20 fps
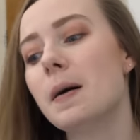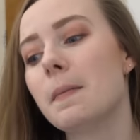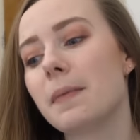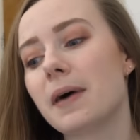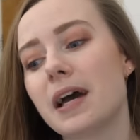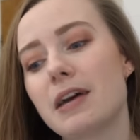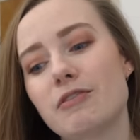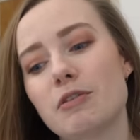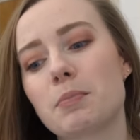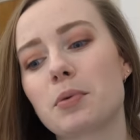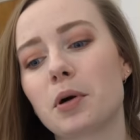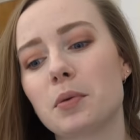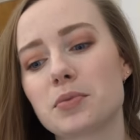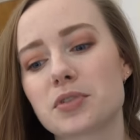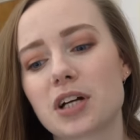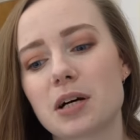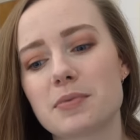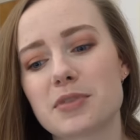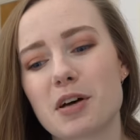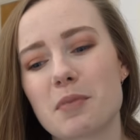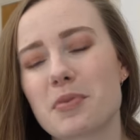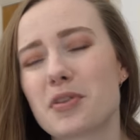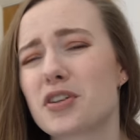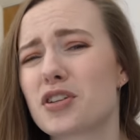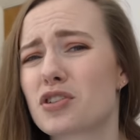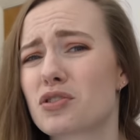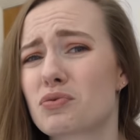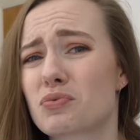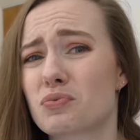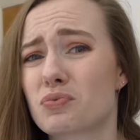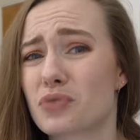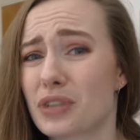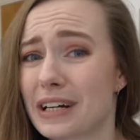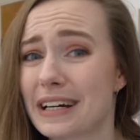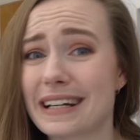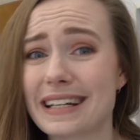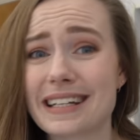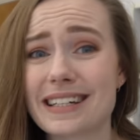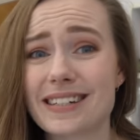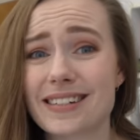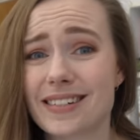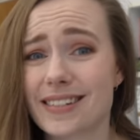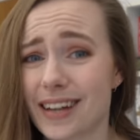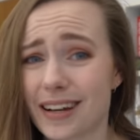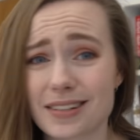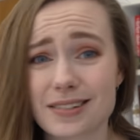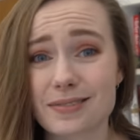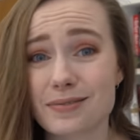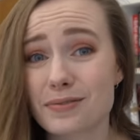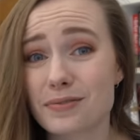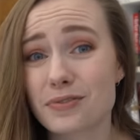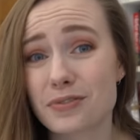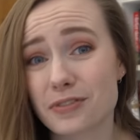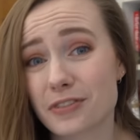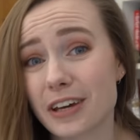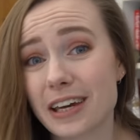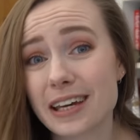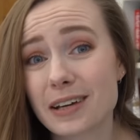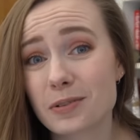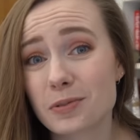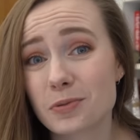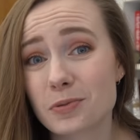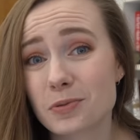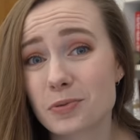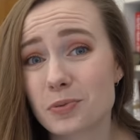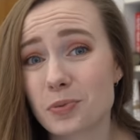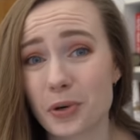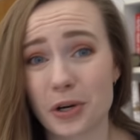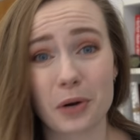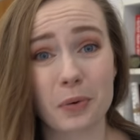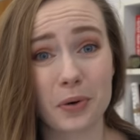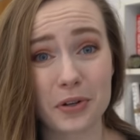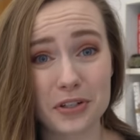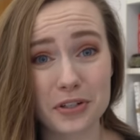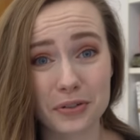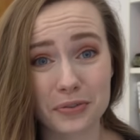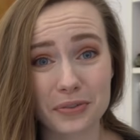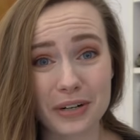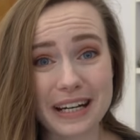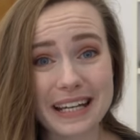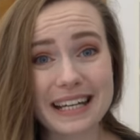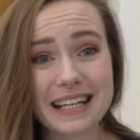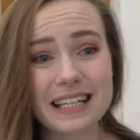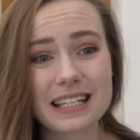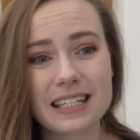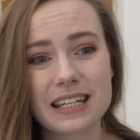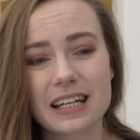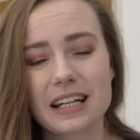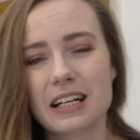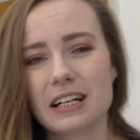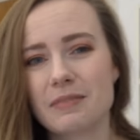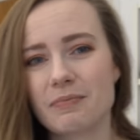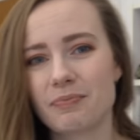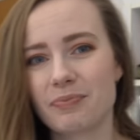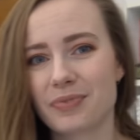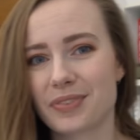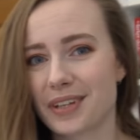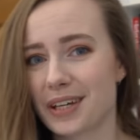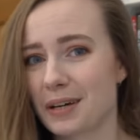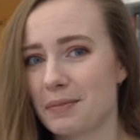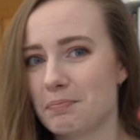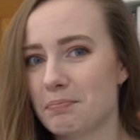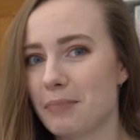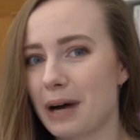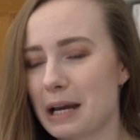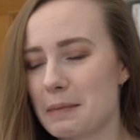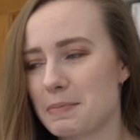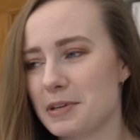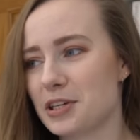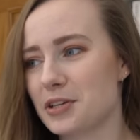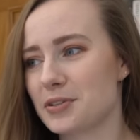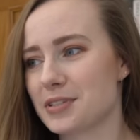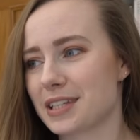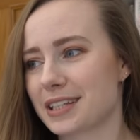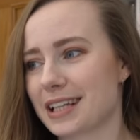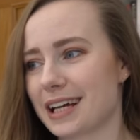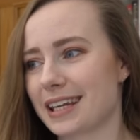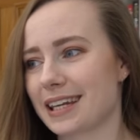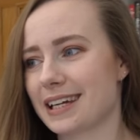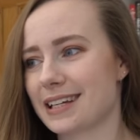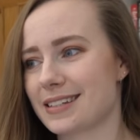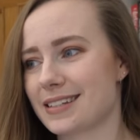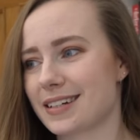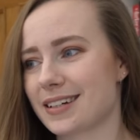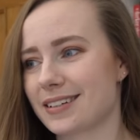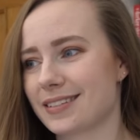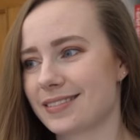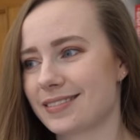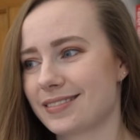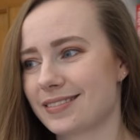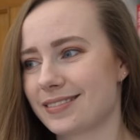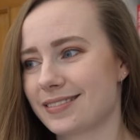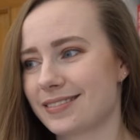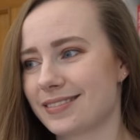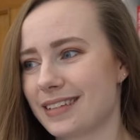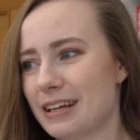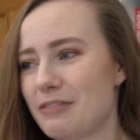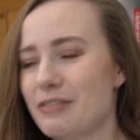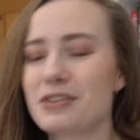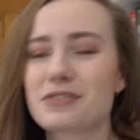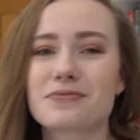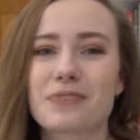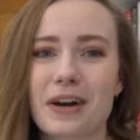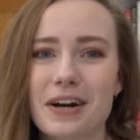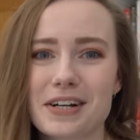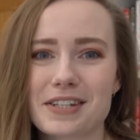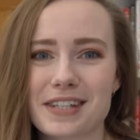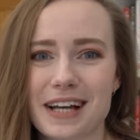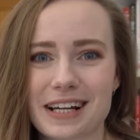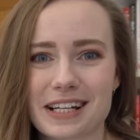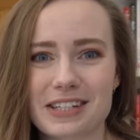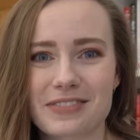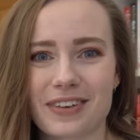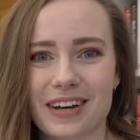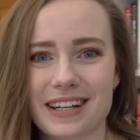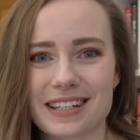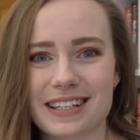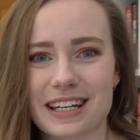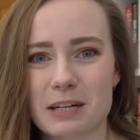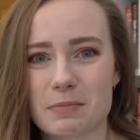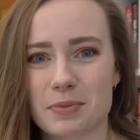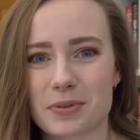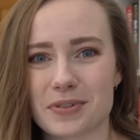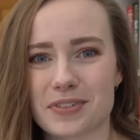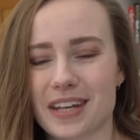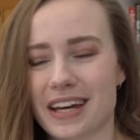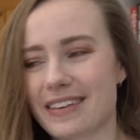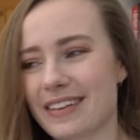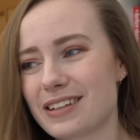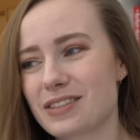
But if a prompt comes up that just really doesn't fit what I want to read, might be using that later. It feels very satisfying to get a bullseye.